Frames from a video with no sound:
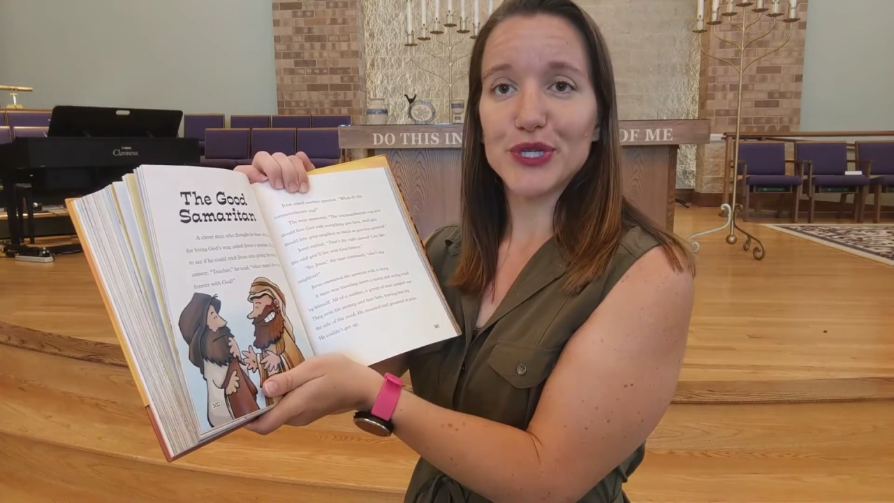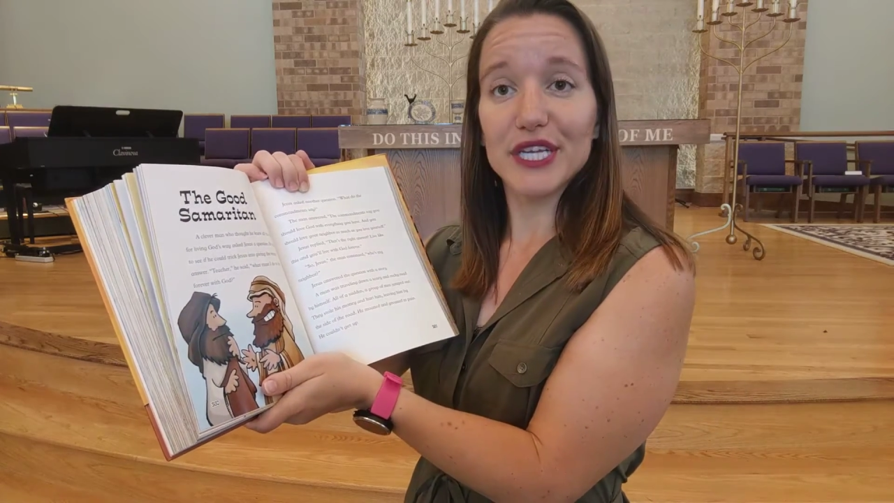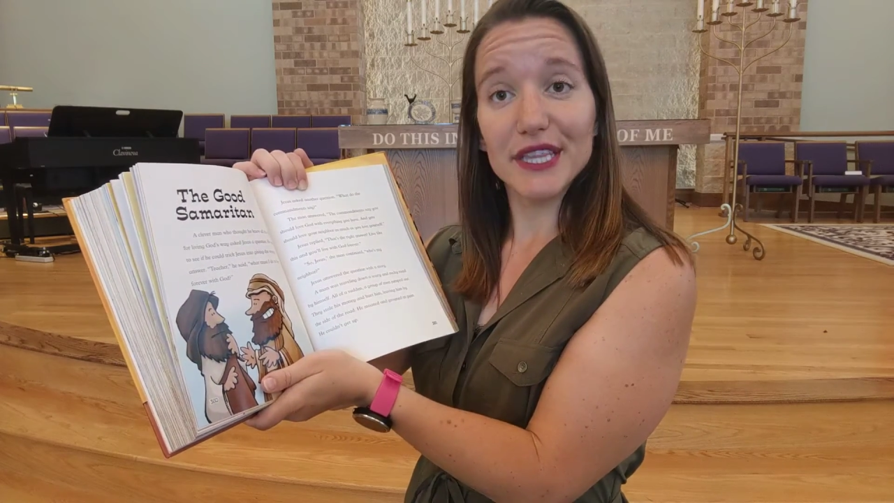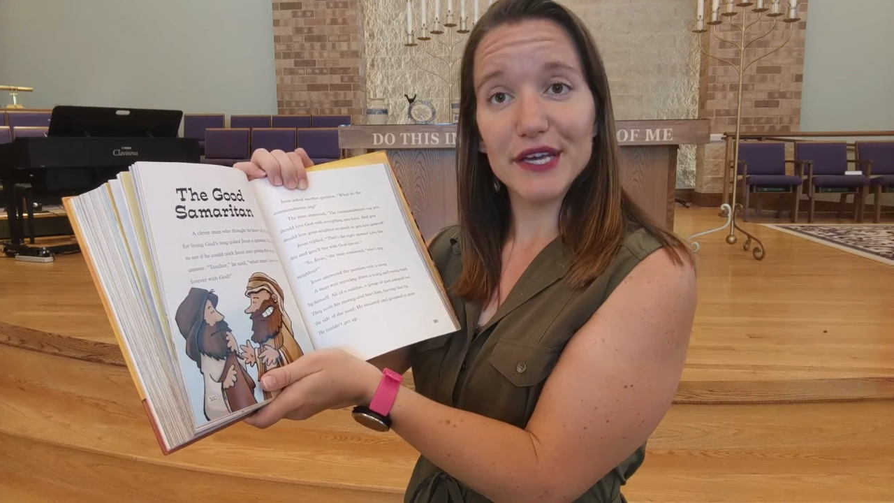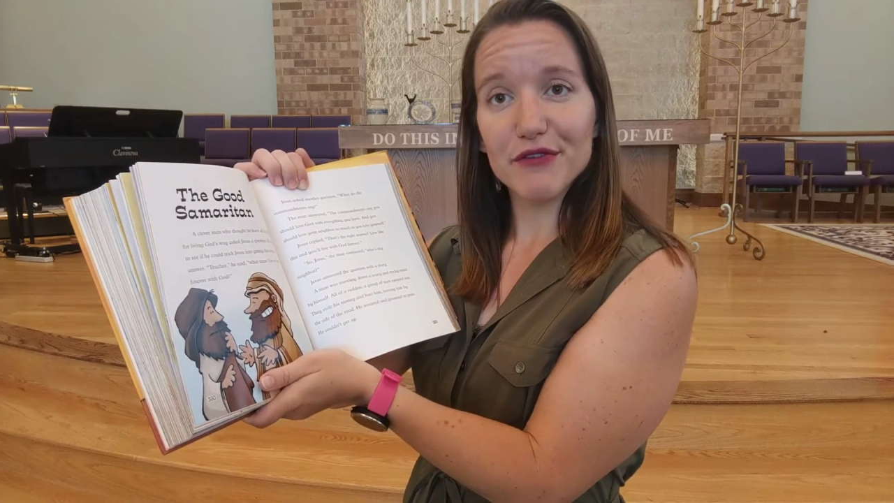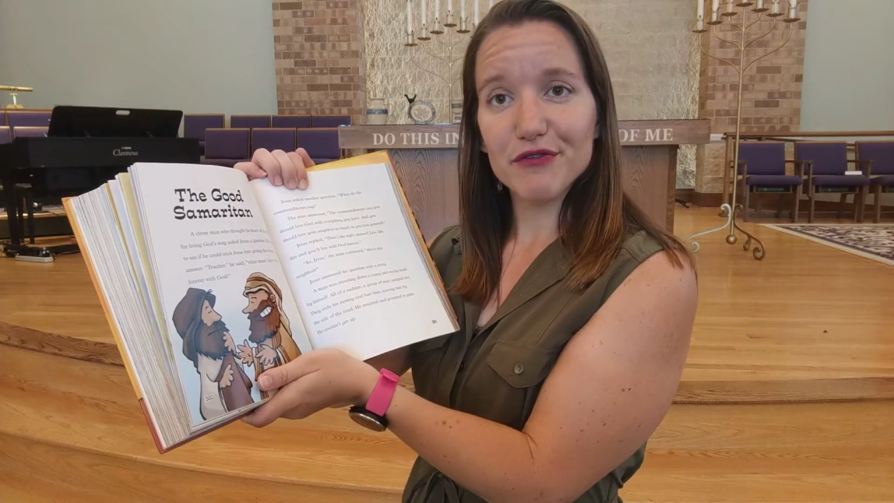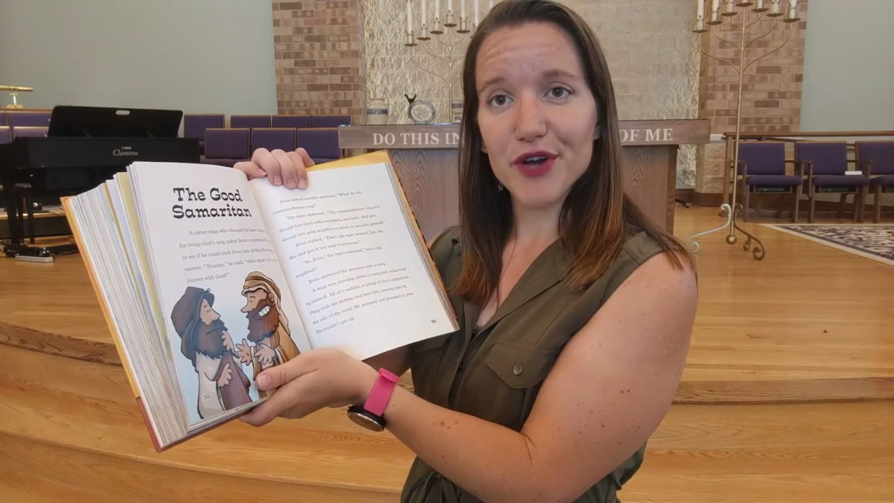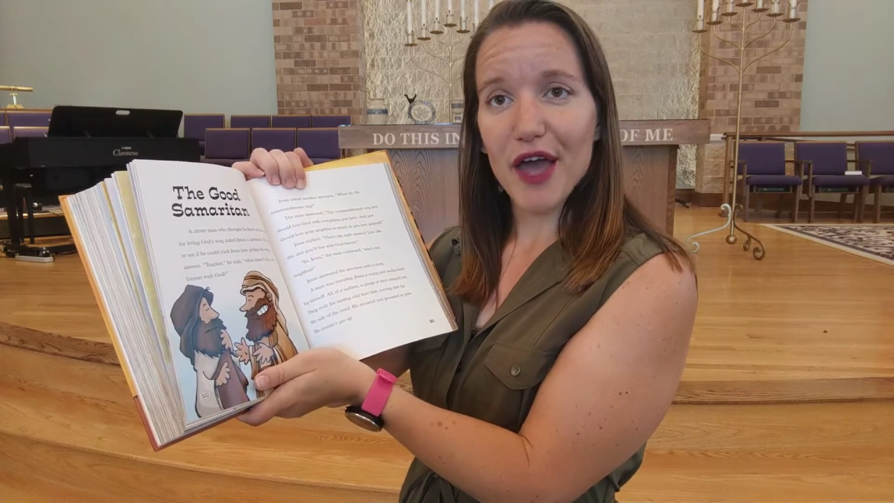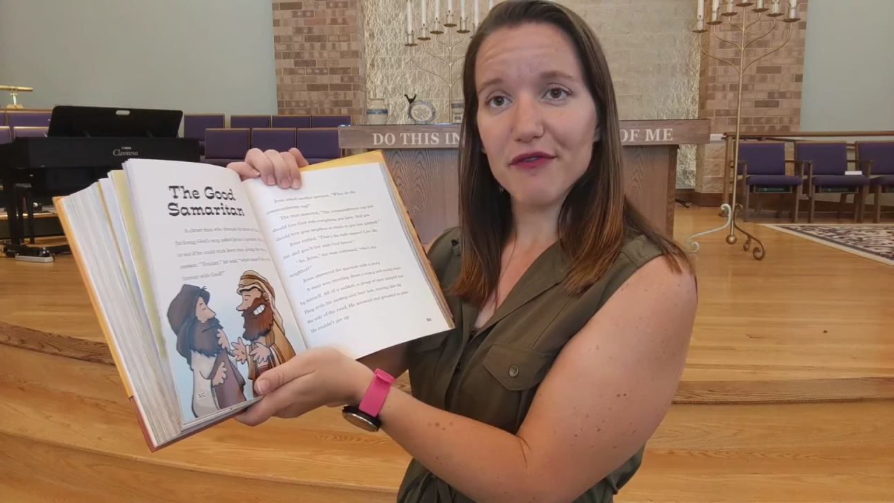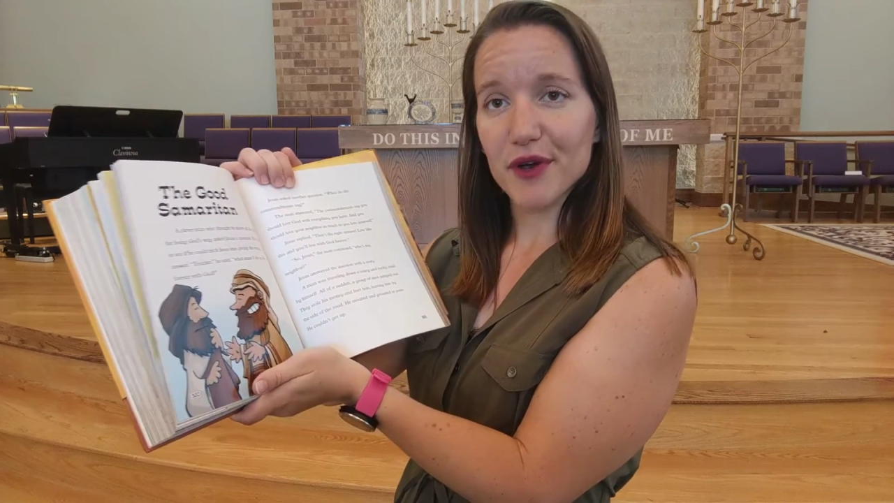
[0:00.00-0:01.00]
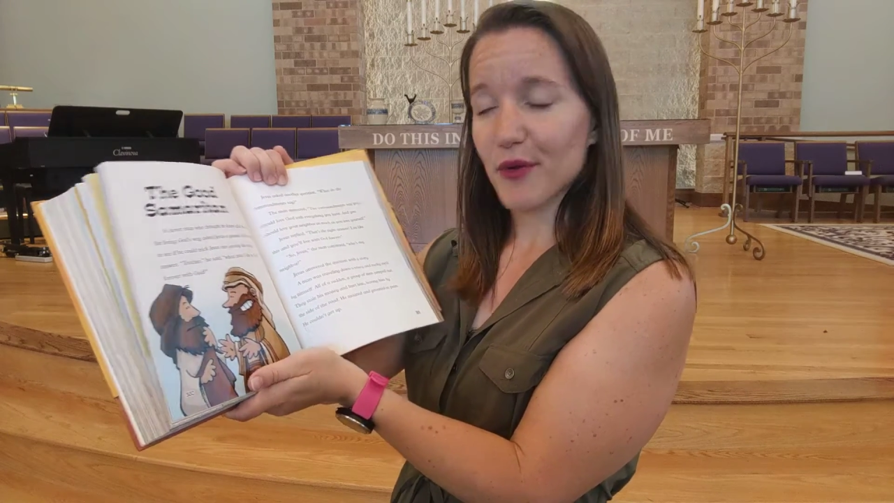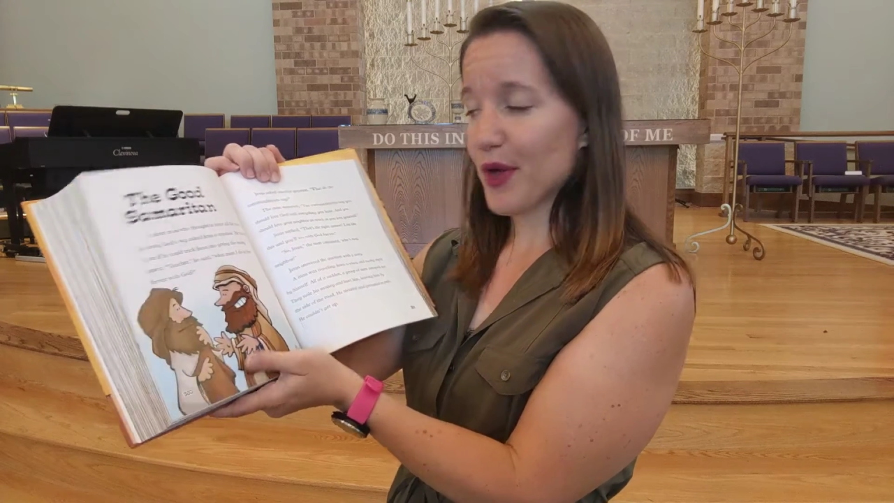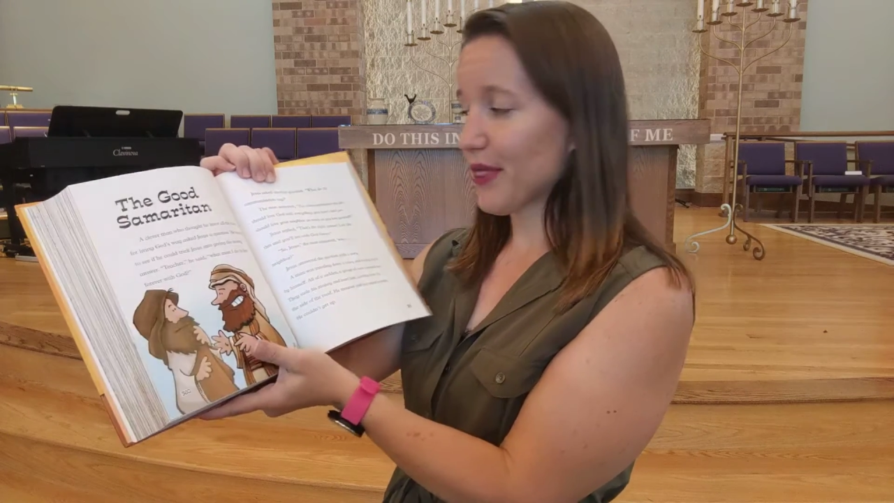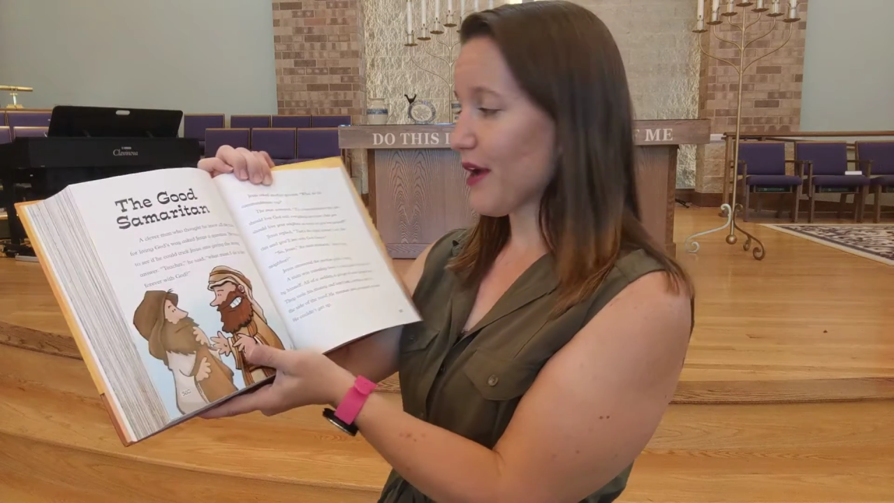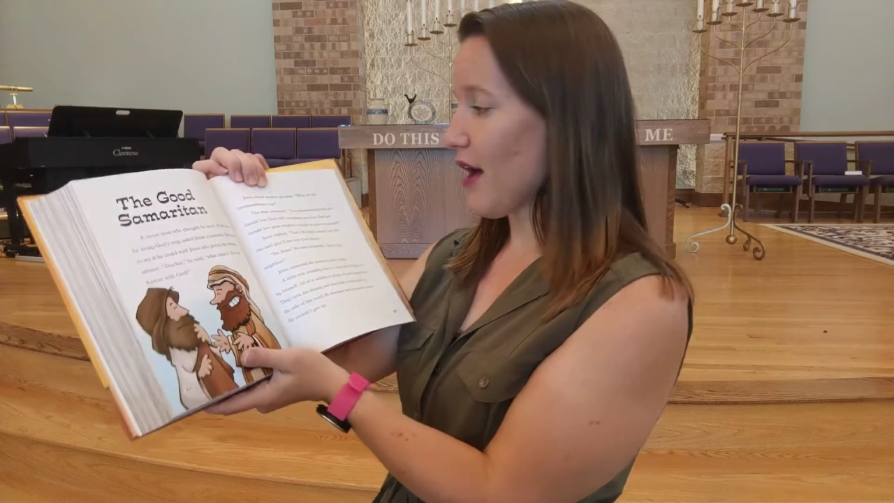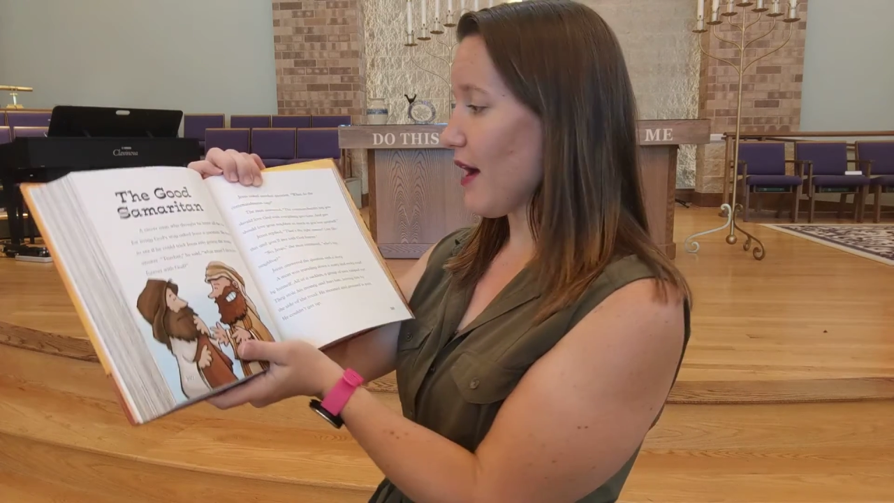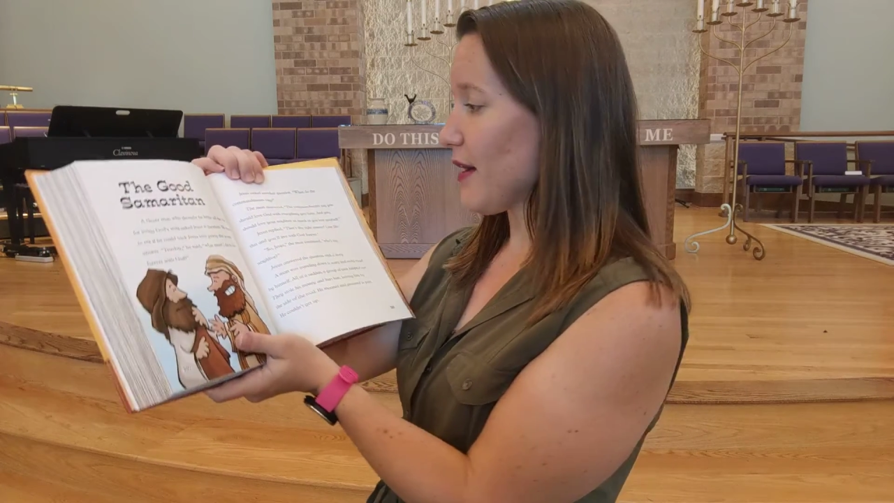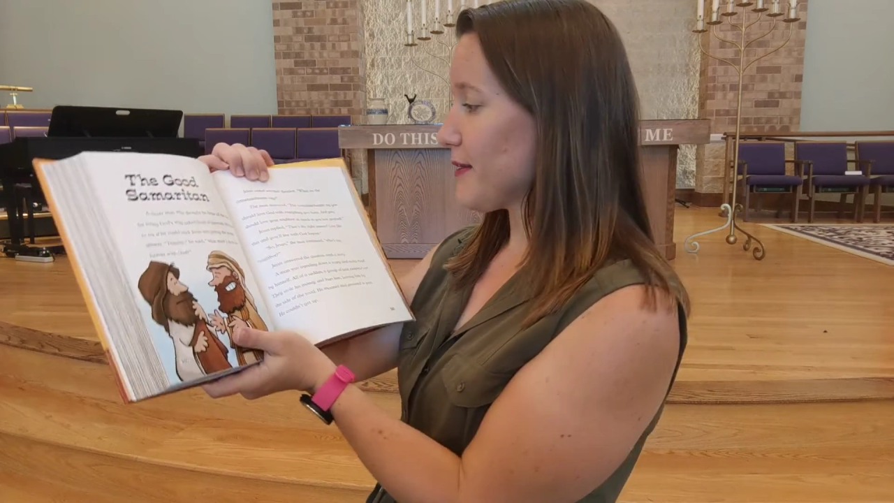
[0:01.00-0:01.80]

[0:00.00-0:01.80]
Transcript: to live forever with God?